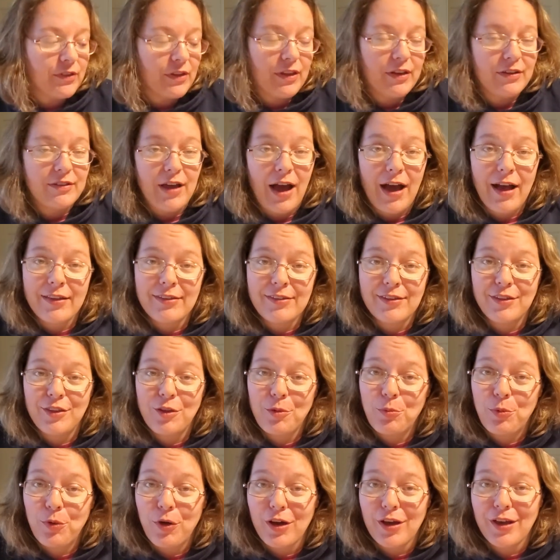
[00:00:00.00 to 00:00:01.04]
and the dots in the
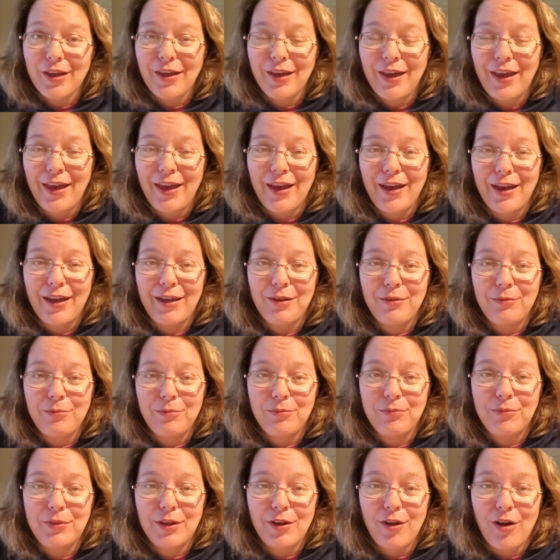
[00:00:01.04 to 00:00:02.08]
book
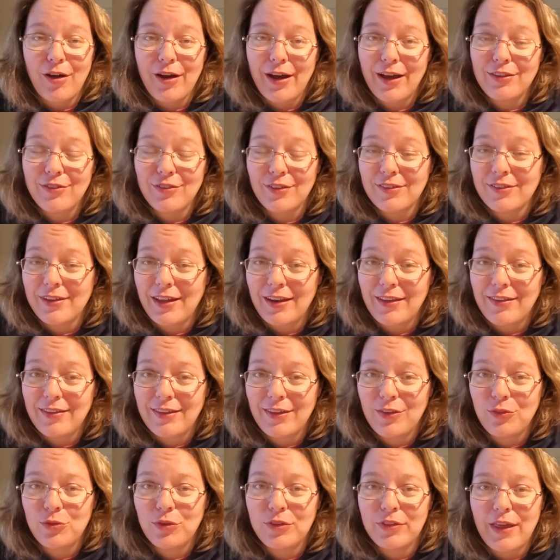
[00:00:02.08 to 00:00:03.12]
and did all kinds of exciting
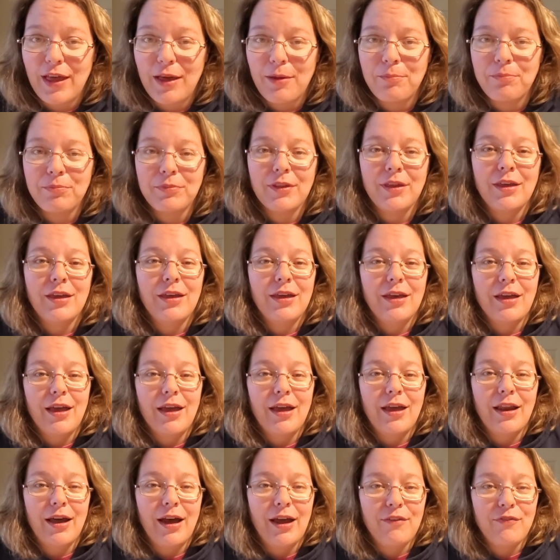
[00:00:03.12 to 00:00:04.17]
things with them.
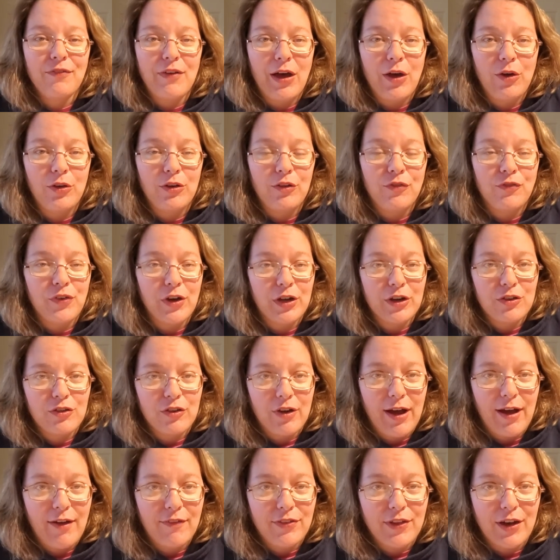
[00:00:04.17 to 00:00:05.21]
And I found a fun
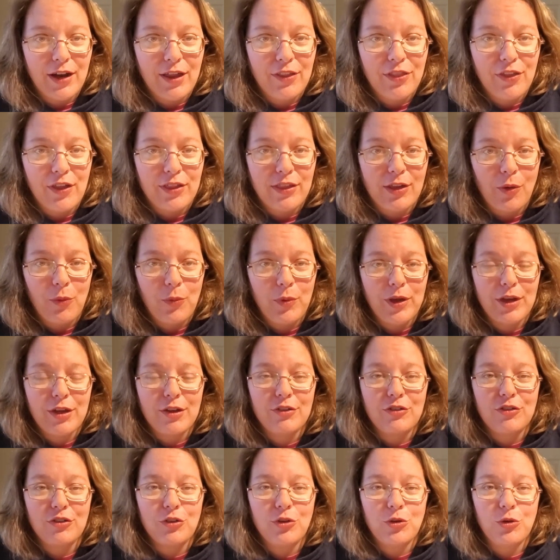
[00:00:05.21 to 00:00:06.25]
craft that I thought that we could
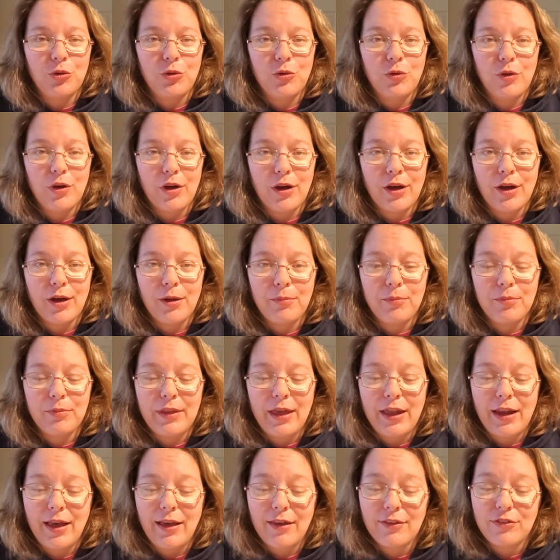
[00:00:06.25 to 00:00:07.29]
do um,
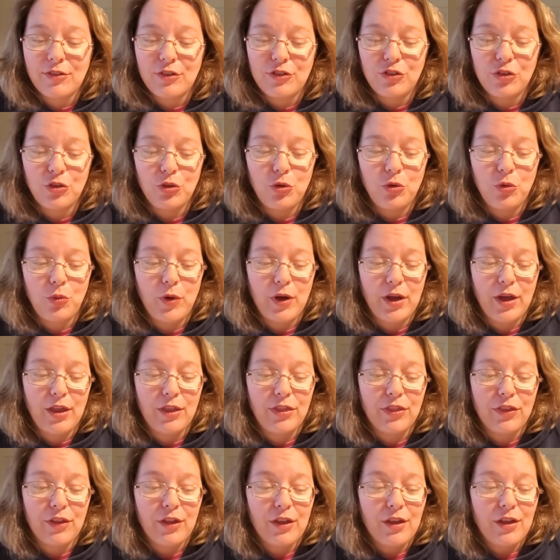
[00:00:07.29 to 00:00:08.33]
that has to do with
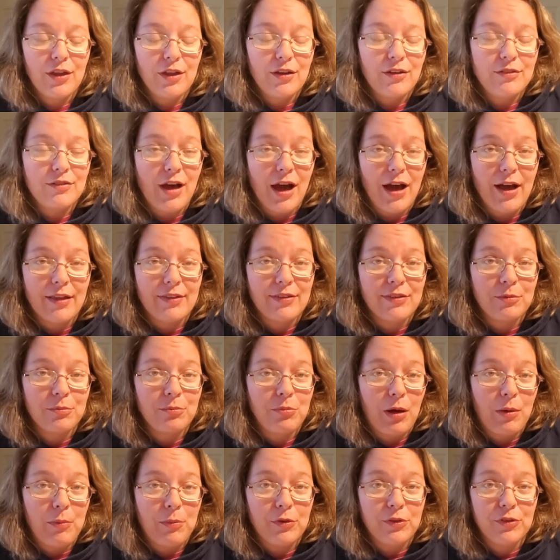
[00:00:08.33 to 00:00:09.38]
dots and
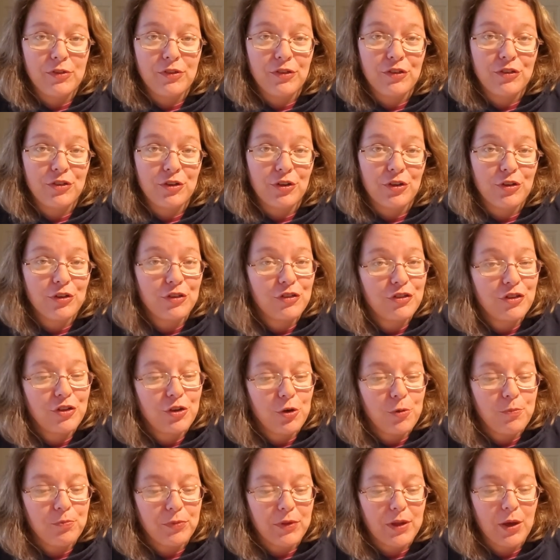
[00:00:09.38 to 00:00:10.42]
bubbles and circles
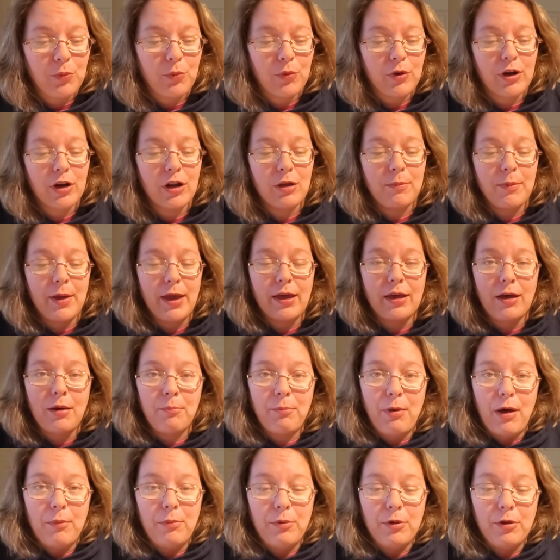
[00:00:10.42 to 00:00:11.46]
too. And we're gonna make a
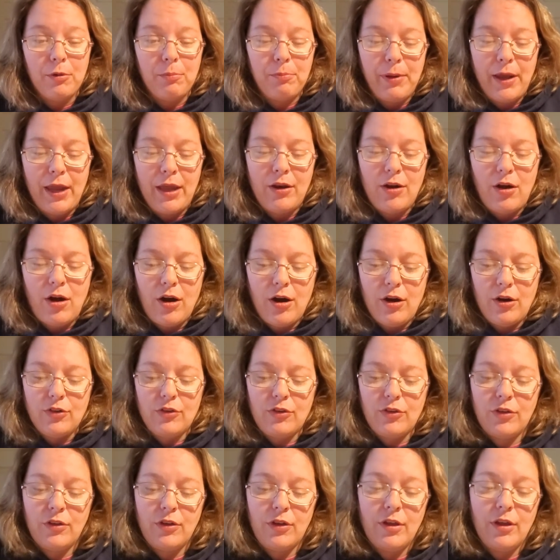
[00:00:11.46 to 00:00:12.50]
bubble paint
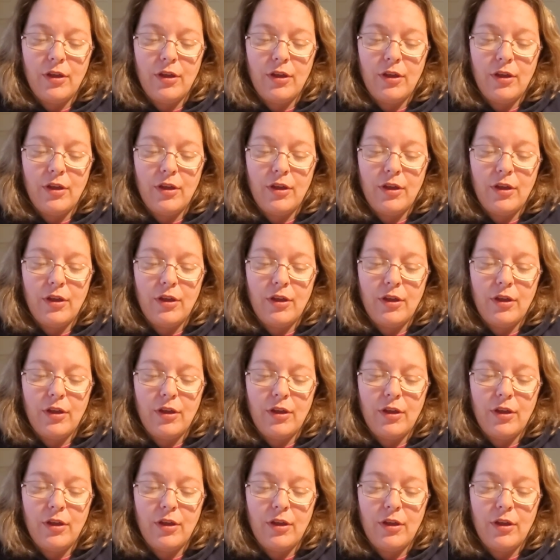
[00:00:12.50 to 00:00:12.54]
art.